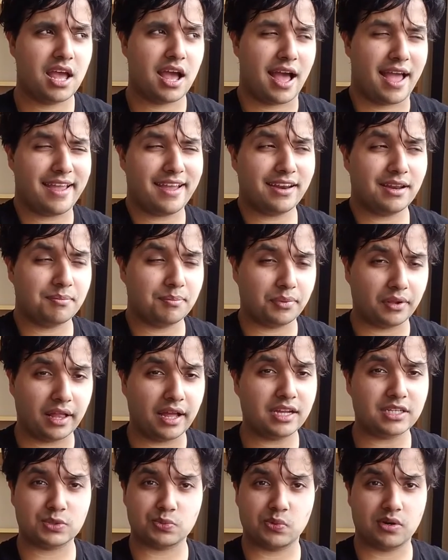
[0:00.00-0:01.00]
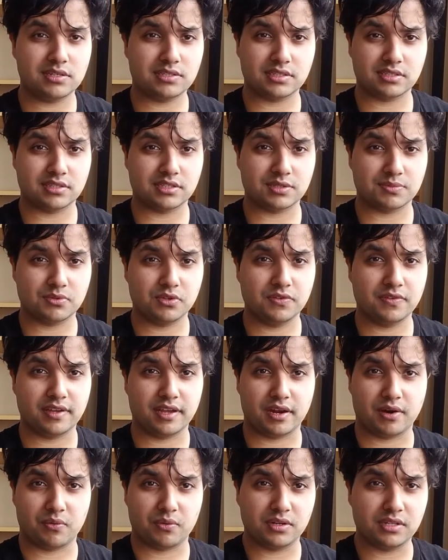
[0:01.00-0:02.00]
I had a blast watching this movie.
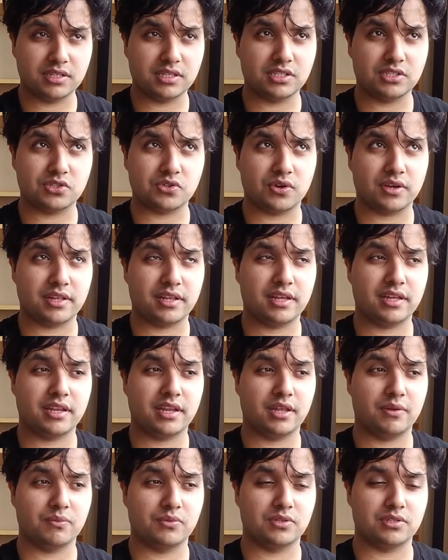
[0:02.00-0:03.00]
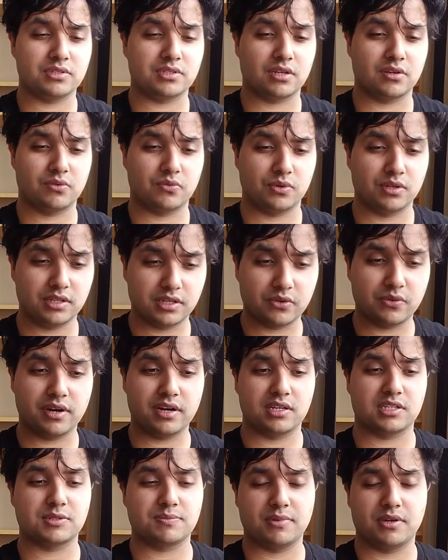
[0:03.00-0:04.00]
I really enjoyed it. It was a really great
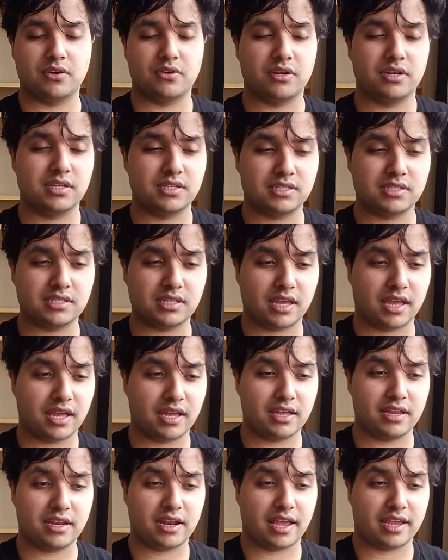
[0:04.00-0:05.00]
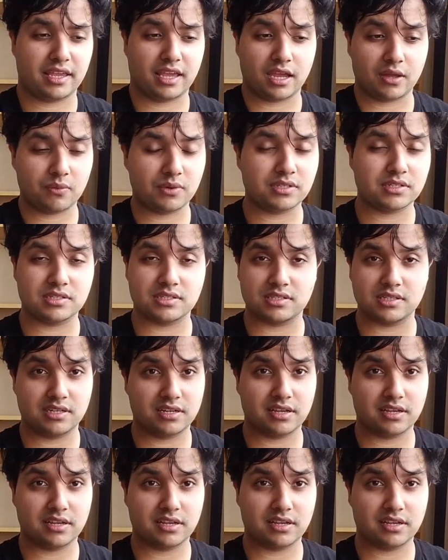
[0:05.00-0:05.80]
experience, and I can't wait to see it